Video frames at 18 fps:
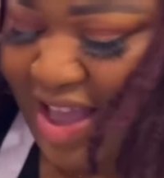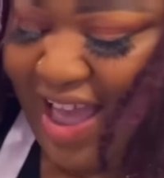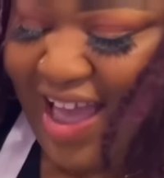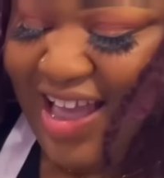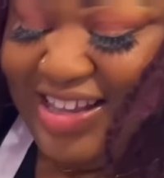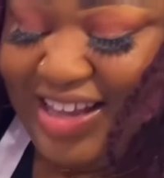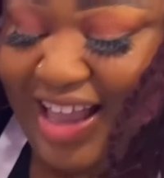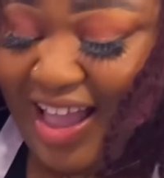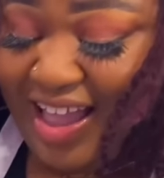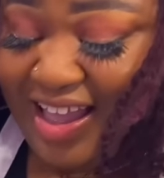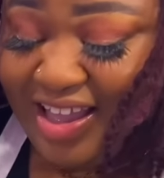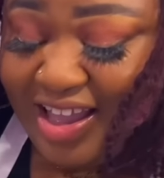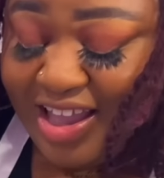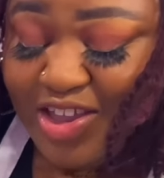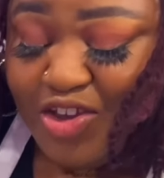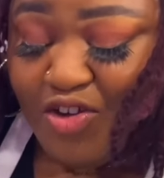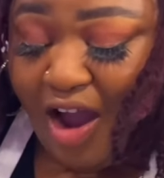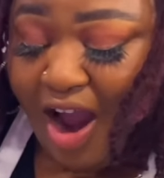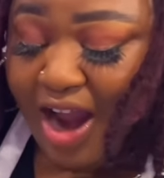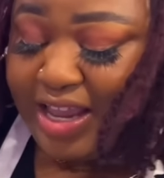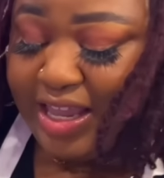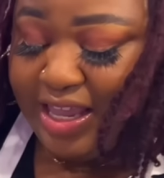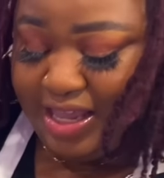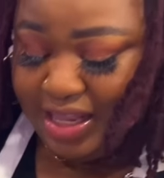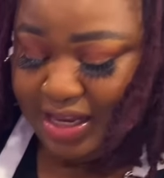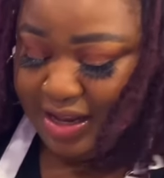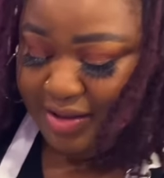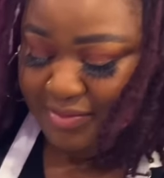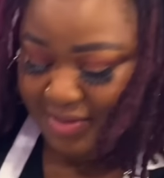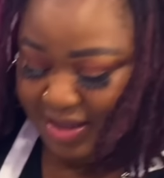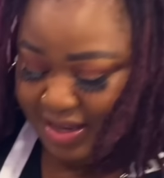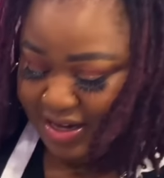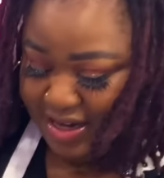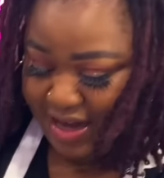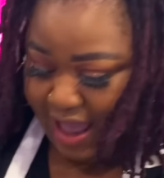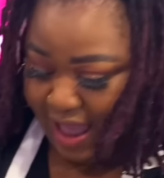A J, you are killing
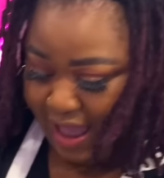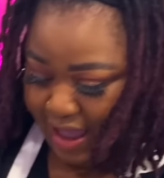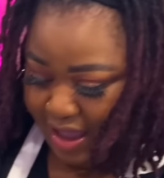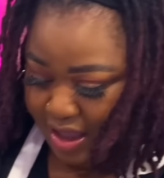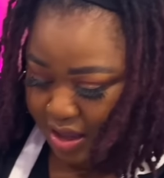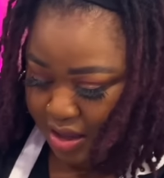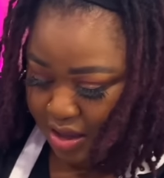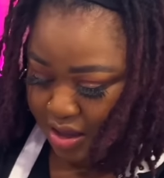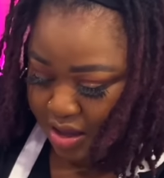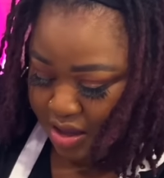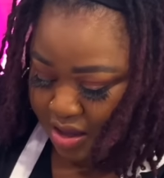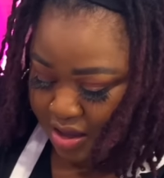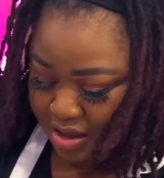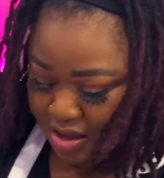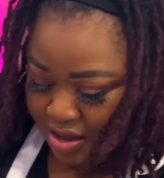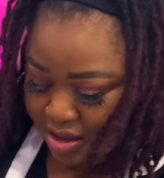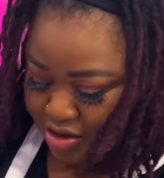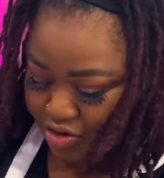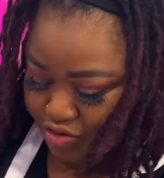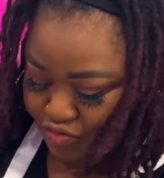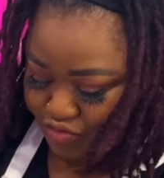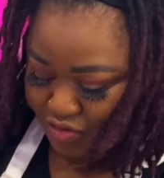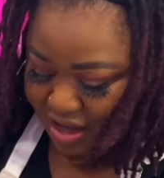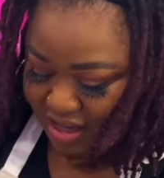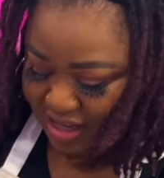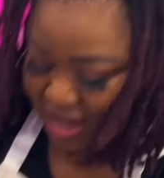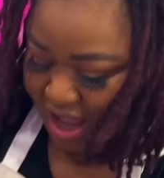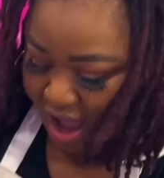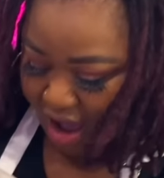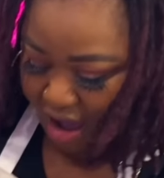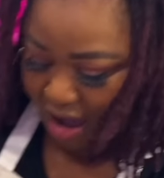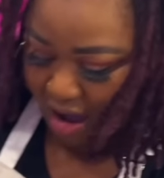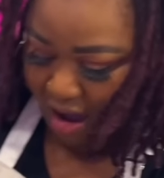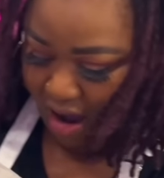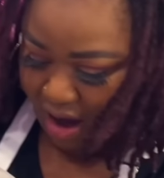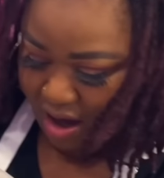me today. You really
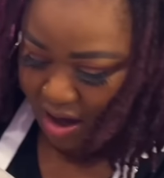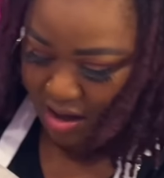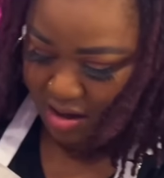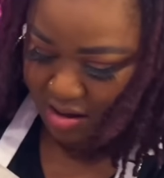are.